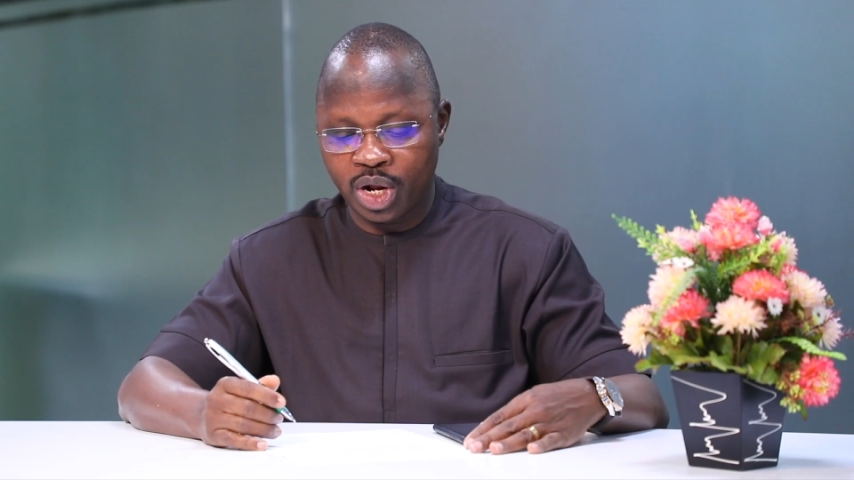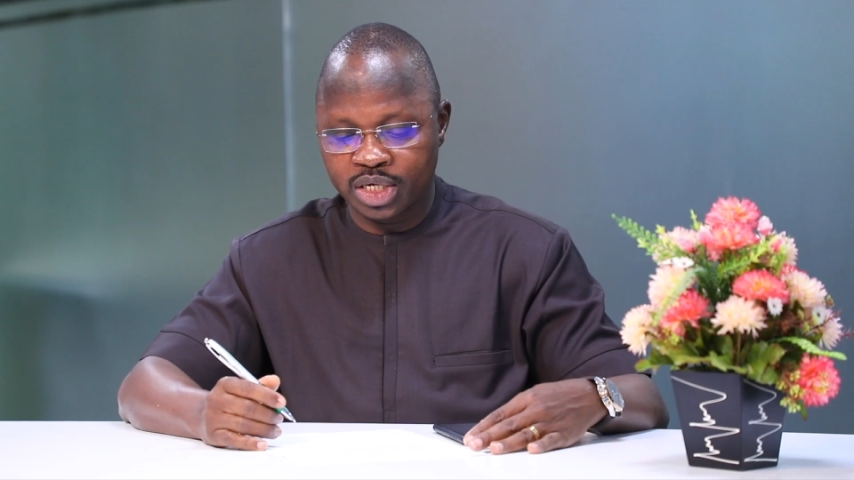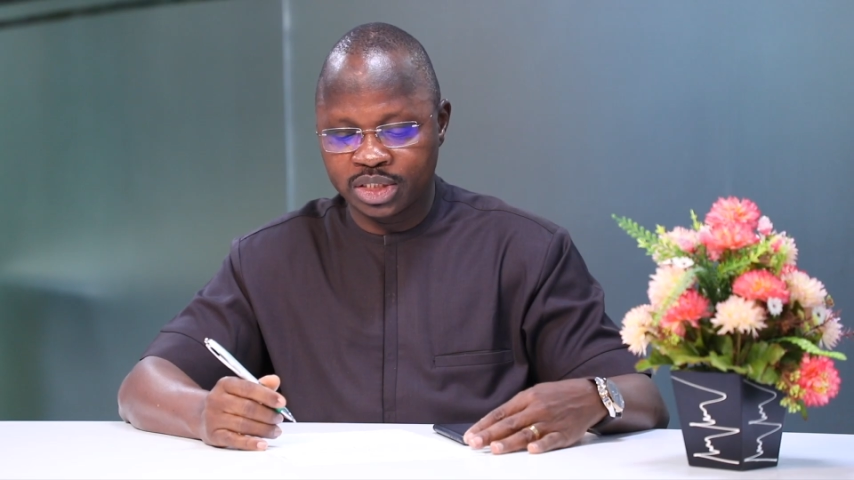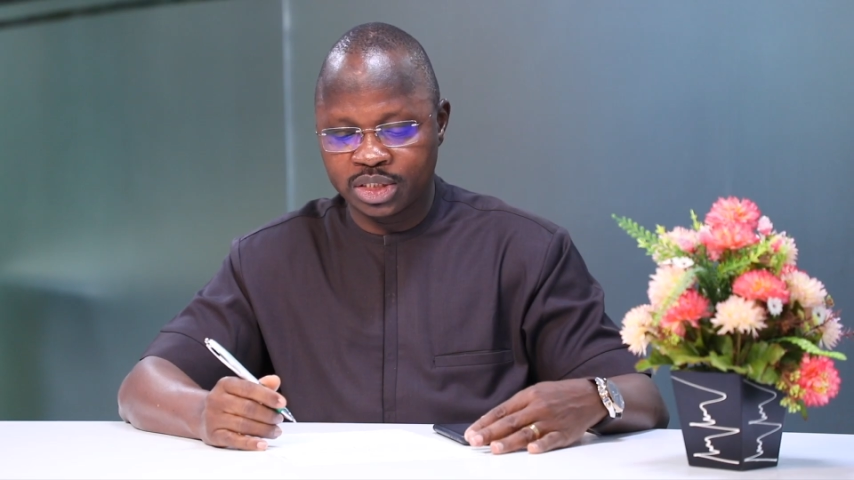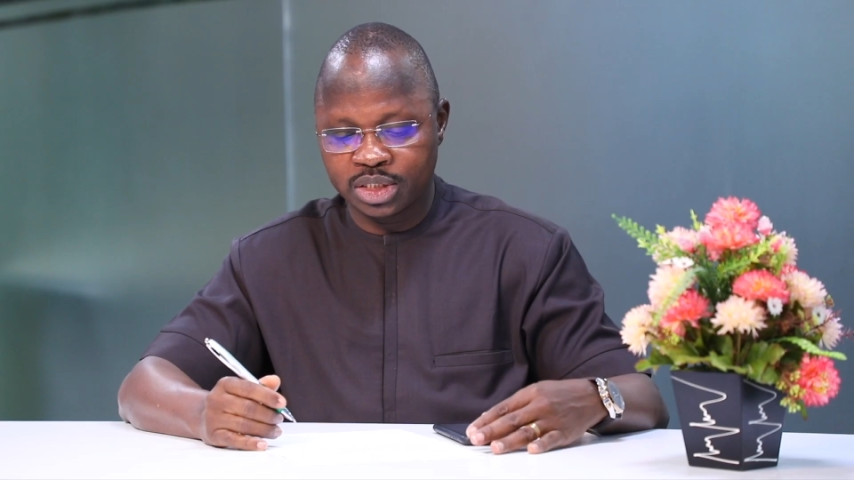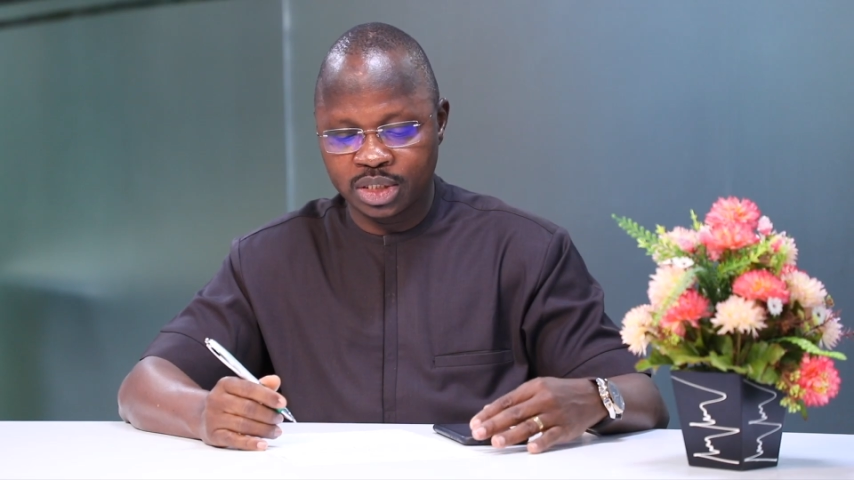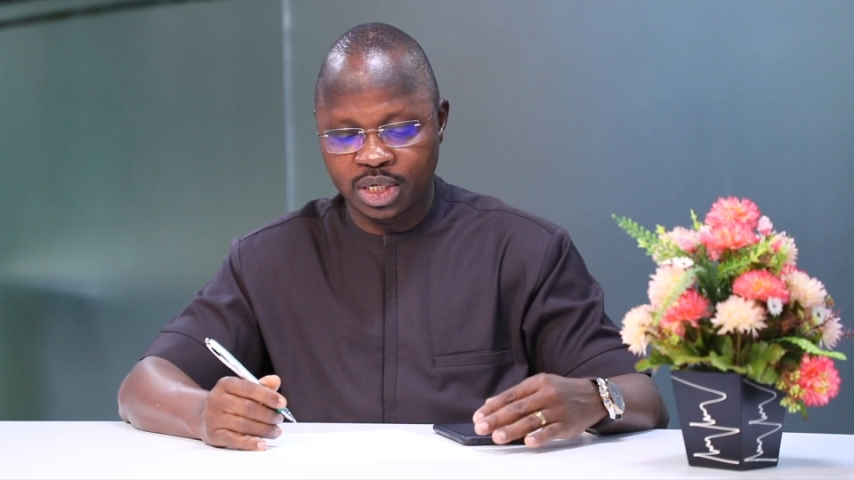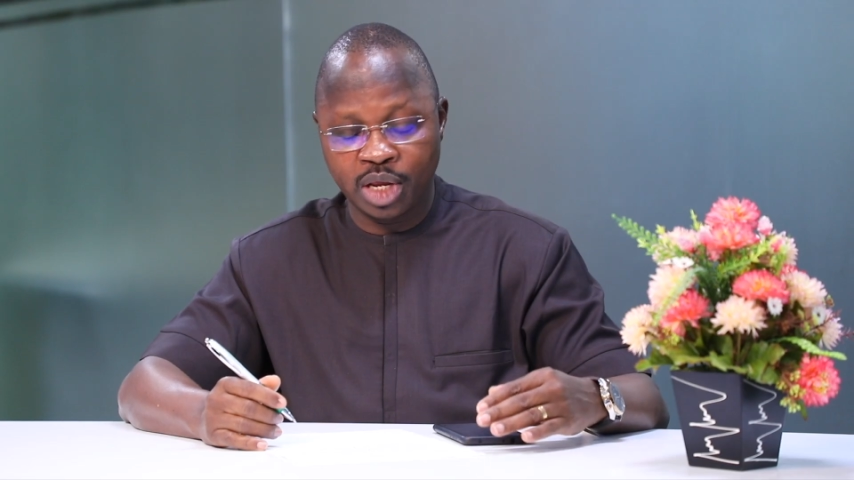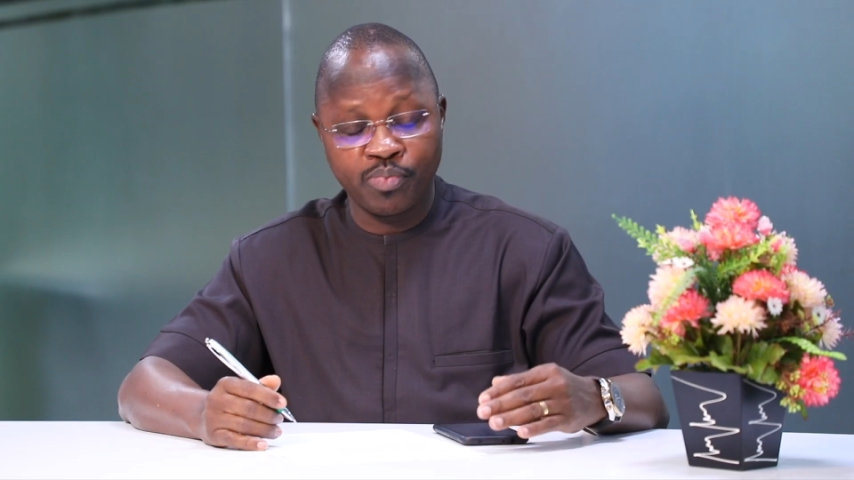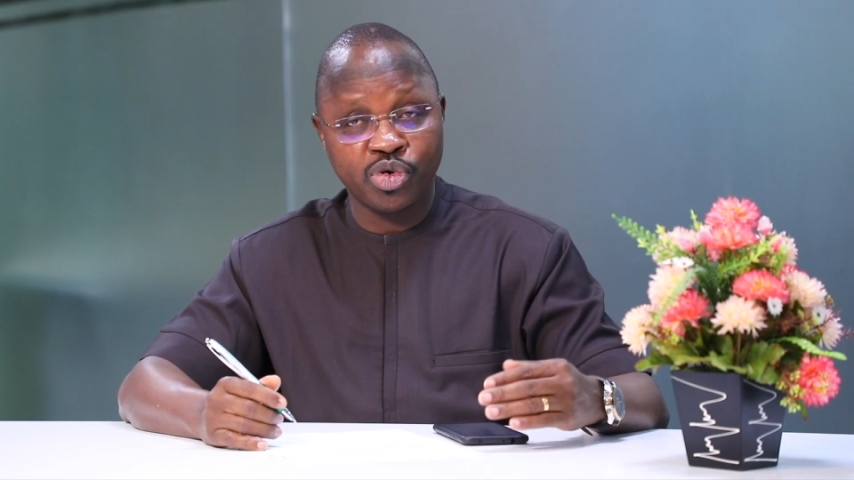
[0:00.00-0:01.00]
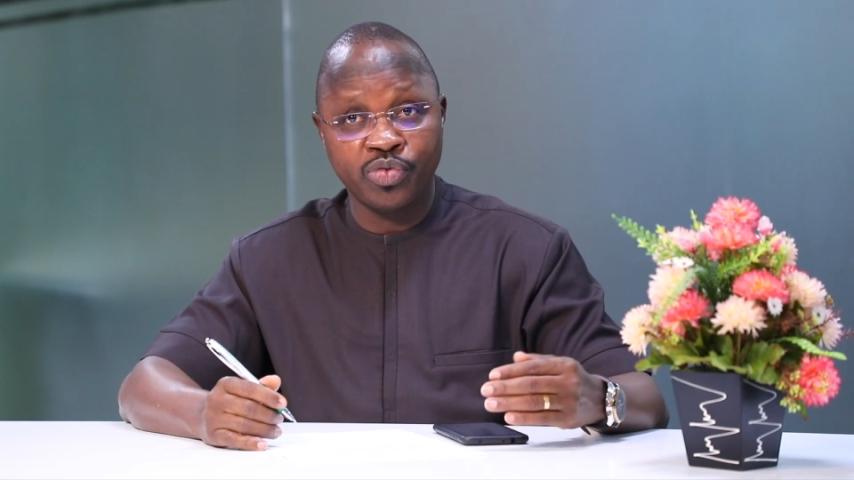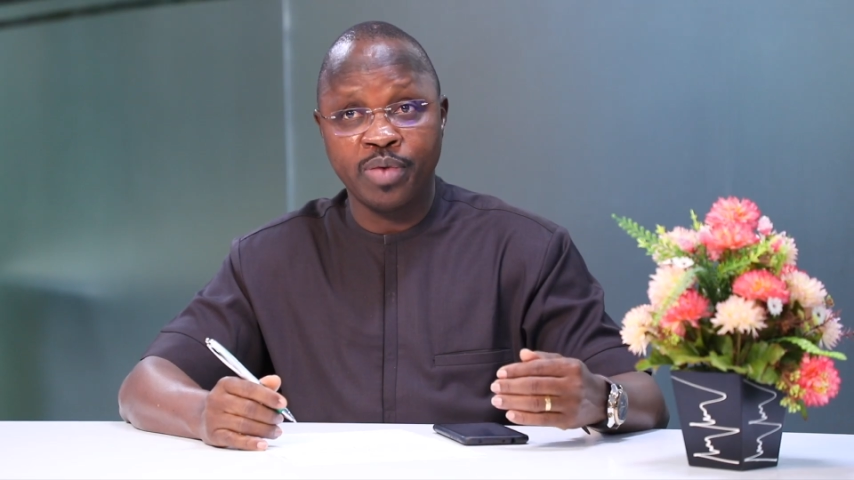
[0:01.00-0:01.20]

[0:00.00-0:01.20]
has improved